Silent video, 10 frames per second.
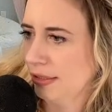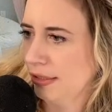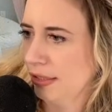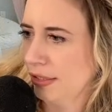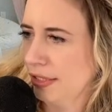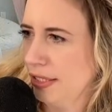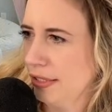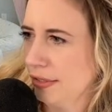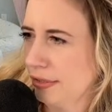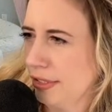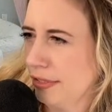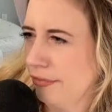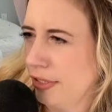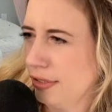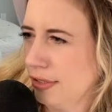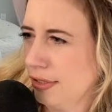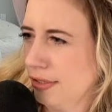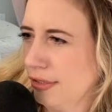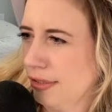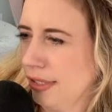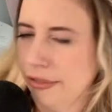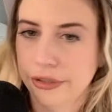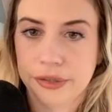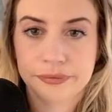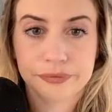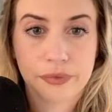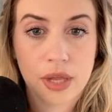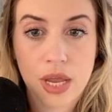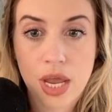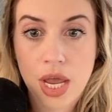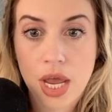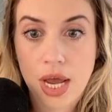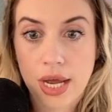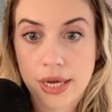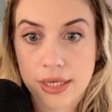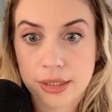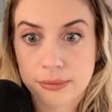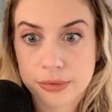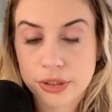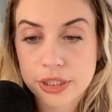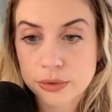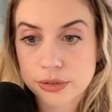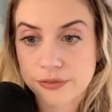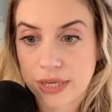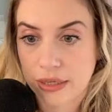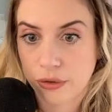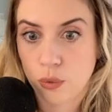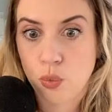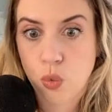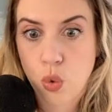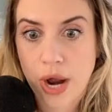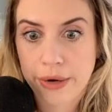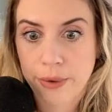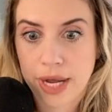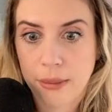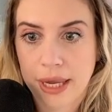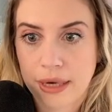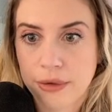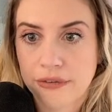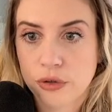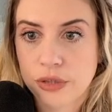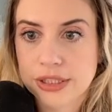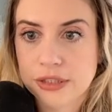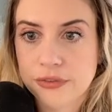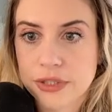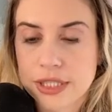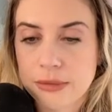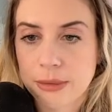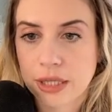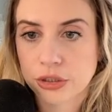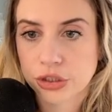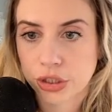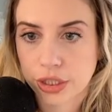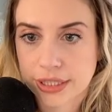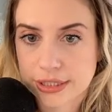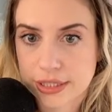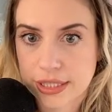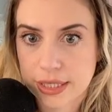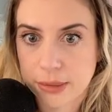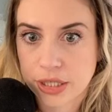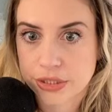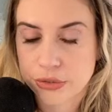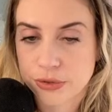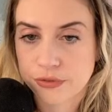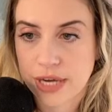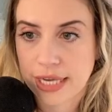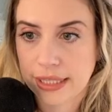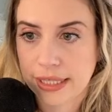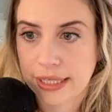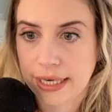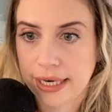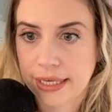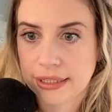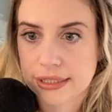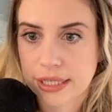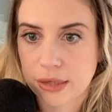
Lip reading: 30th or 31st? I don't know. So this was filed quite a while back. We have Christopher C. Melcher is the person who's filing it, and